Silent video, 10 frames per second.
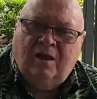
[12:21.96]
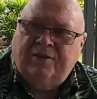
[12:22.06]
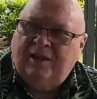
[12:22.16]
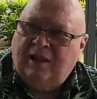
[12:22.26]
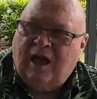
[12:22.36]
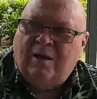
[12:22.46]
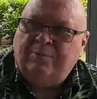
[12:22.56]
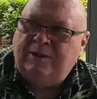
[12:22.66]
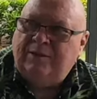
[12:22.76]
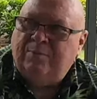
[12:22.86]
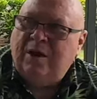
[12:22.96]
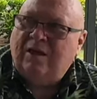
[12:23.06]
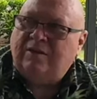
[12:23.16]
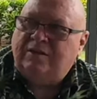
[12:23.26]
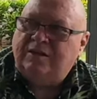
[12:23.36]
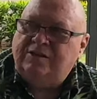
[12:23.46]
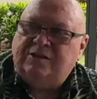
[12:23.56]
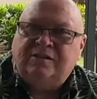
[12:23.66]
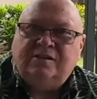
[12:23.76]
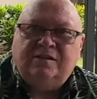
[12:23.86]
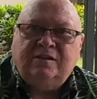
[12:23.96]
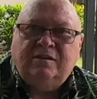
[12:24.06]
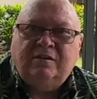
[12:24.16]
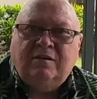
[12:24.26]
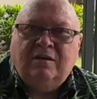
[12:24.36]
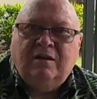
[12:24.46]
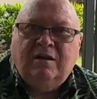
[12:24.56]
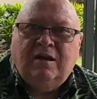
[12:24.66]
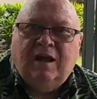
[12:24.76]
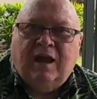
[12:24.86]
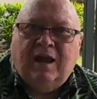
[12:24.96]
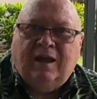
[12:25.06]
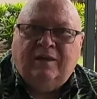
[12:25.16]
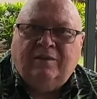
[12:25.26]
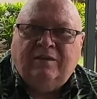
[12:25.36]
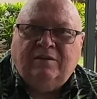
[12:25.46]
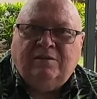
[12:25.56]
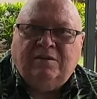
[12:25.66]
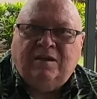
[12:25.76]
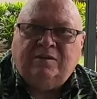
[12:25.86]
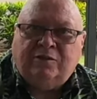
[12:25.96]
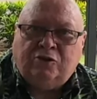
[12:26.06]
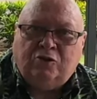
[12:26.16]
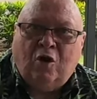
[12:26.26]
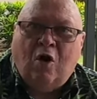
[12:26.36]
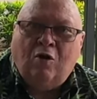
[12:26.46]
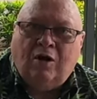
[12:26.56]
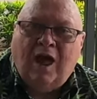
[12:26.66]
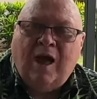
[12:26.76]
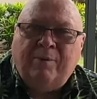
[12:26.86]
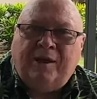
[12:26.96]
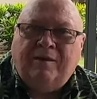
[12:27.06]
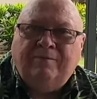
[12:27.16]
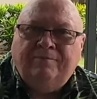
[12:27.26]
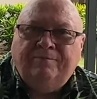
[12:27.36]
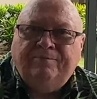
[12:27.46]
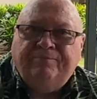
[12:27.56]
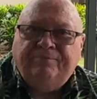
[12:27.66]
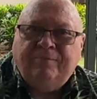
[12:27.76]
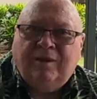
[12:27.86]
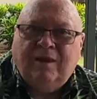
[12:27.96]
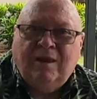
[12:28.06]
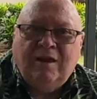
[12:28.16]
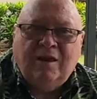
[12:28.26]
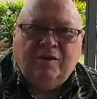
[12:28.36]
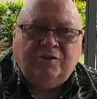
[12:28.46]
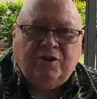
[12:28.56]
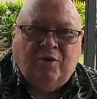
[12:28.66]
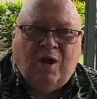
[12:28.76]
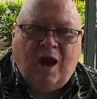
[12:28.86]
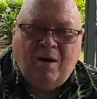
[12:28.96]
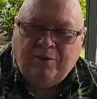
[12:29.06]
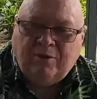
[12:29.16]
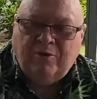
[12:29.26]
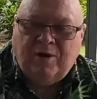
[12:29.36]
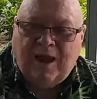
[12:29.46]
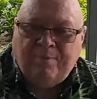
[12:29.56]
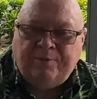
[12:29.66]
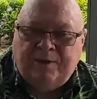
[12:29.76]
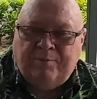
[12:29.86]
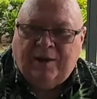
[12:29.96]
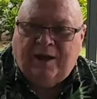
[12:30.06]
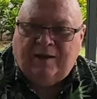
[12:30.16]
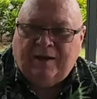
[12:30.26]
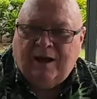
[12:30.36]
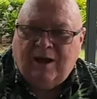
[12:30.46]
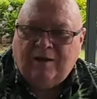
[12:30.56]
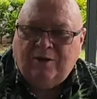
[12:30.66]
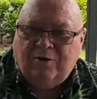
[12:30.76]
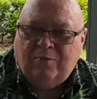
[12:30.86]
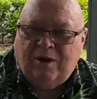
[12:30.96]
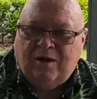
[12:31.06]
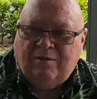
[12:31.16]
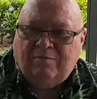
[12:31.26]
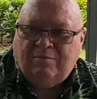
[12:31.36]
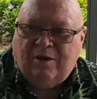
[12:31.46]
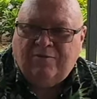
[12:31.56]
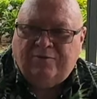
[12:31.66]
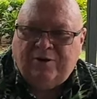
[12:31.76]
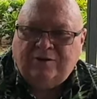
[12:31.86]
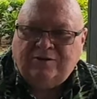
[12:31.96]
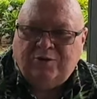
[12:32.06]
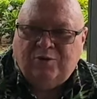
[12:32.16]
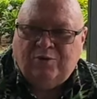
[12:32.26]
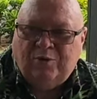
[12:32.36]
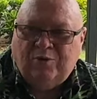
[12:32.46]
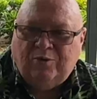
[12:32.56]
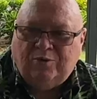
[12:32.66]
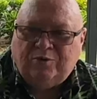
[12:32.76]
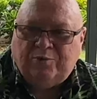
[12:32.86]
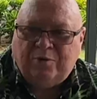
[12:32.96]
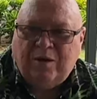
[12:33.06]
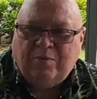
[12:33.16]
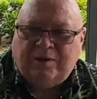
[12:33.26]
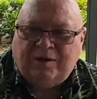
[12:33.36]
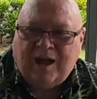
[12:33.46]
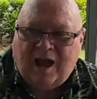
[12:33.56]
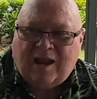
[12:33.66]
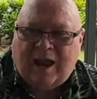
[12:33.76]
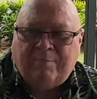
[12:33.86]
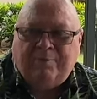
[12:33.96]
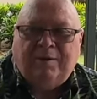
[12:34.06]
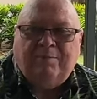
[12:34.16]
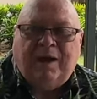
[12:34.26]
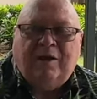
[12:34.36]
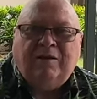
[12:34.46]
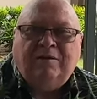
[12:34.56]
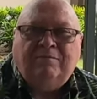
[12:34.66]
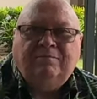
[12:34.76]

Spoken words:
They lobby the politicians, and it's a strong lobby. So I'm a little happy about it. Now, I know my friends who are realtors are probably not happy about it.